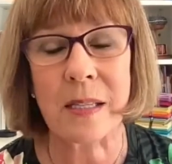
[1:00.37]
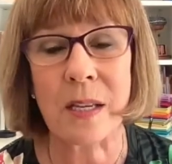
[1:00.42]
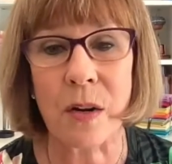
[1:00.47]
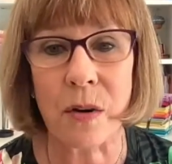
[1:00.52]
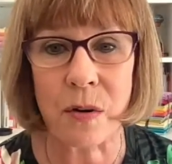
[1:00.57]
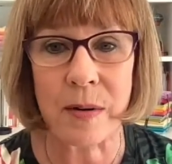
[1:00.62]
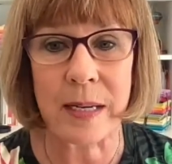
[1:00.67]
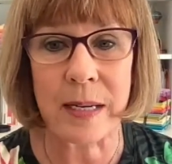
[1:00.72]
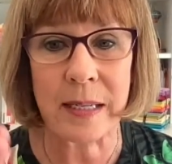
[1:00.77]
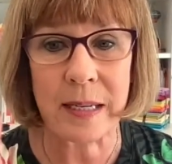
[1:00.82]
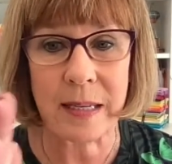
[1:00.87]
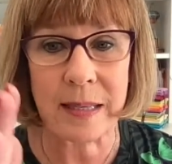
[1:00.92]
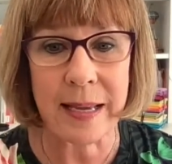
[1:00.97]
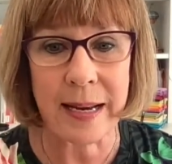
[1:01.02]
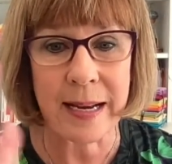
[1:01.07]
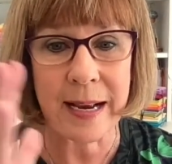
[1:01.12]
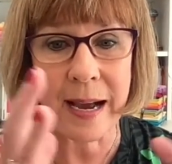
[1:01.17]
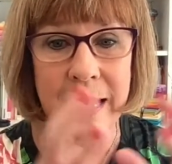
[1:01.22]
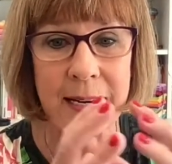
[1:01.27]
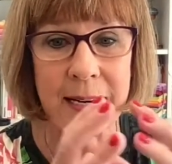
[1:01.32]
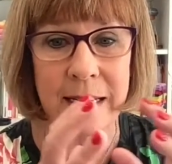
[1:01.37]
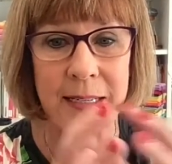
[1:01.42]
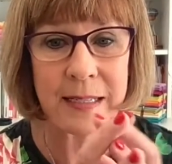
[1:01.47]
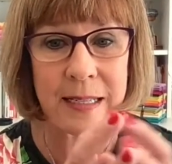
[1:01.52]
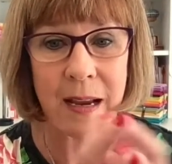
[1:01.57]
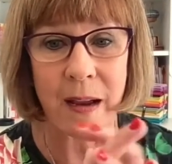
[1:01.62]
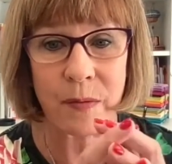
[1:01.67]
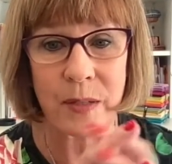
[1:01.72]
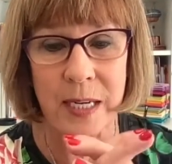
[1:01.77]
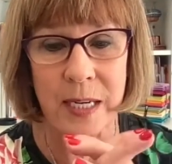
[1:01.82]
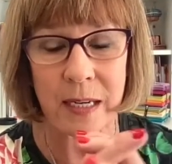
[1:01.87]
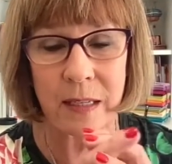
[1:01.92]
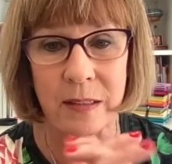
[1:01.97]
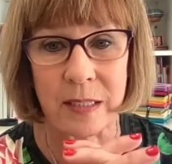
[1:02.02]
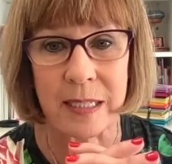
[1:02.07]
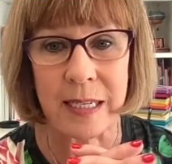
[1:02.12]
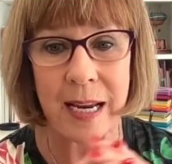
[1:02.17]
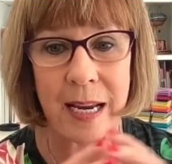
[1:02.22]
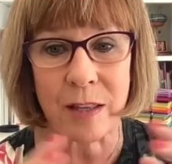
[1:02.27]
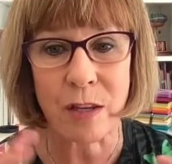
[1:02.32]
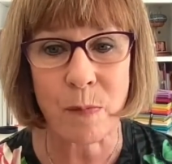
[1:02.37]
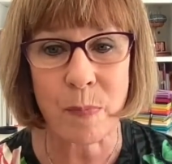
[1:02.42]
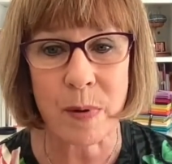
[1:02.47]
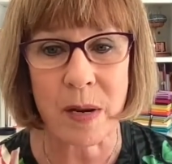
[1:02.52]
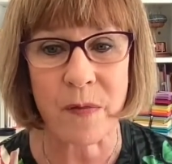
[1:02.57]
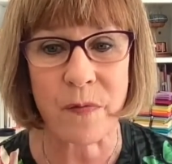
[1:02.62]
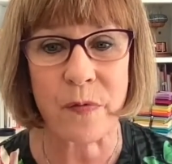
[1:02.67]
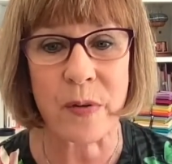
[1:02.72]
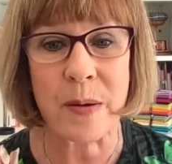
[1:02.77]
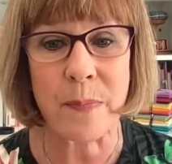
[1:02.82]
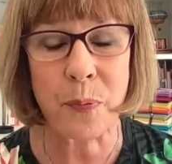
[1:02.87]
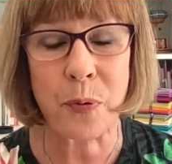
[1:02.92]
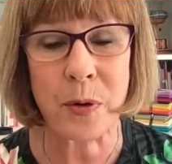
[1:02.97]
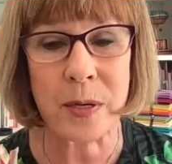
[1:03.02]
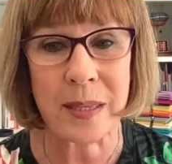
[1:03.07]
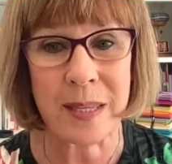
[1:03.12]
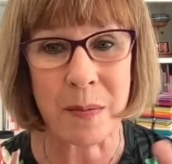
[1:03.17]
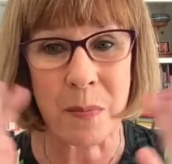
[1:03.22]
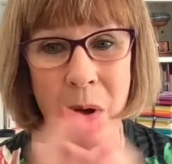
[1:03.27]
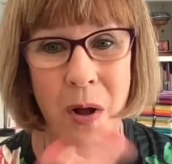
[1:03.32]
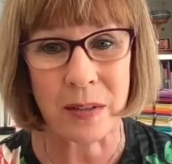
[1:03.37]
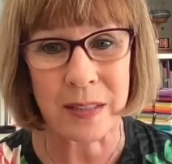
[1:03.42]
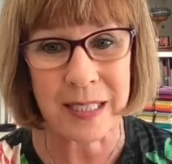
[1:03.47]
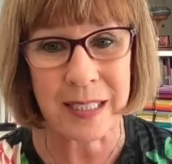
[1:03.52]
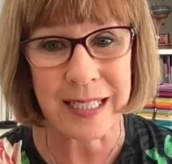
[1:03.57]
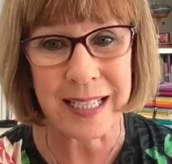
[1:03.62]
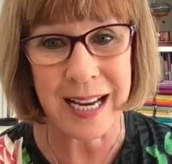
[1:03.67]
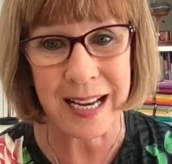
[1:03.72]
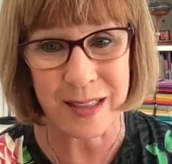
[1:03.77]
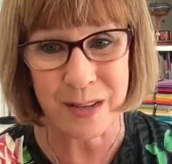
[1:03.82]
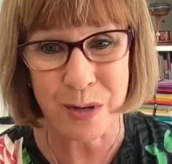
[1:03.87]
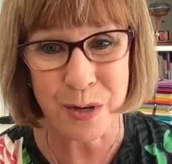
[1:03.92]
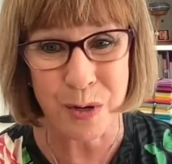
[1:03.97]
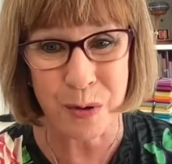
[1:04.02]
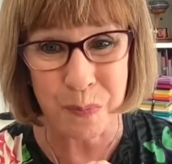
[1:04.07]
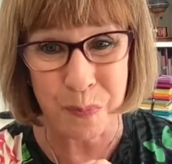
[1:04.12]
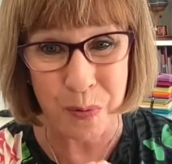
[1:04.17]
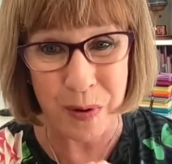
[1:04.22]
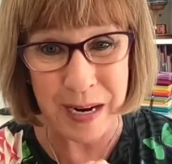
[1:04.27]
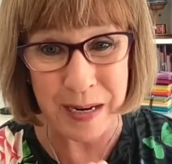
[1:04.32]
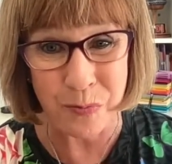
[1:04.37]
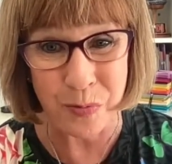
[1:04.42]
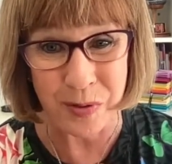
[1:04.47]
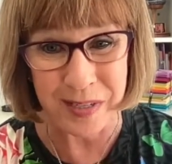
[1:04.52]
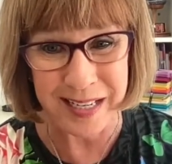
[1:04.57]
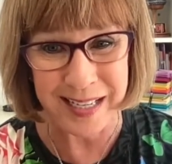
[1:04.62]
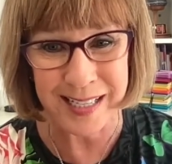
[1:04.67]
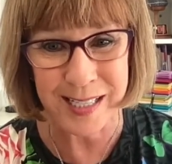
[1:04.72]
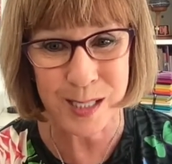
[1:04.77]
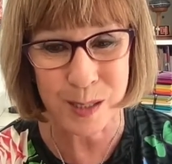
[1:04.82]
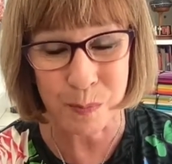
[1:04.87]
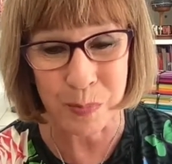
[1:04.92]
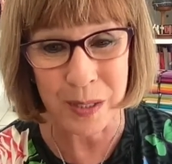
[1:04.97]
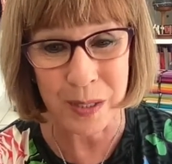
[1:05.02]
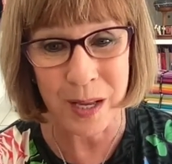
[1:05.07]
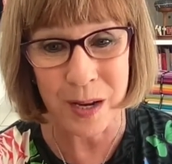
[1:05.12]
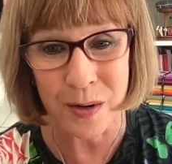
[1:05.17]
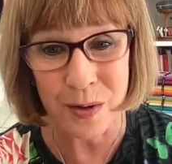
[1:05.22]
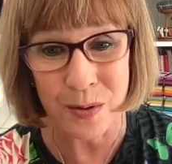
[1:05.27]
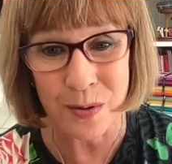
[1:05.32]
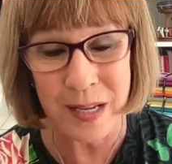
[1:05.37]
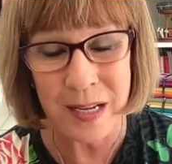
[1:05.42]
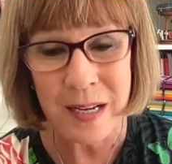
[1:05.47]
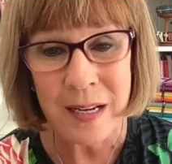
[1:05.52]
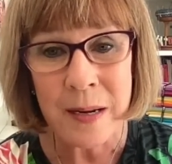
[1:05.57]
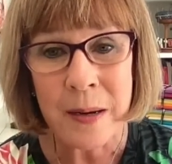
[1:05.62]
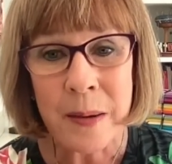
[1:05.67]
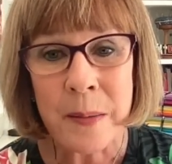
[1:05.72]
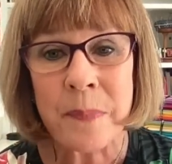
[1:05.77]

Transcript: So they kind of dovetail together, but if we put them all together, your brain would explode.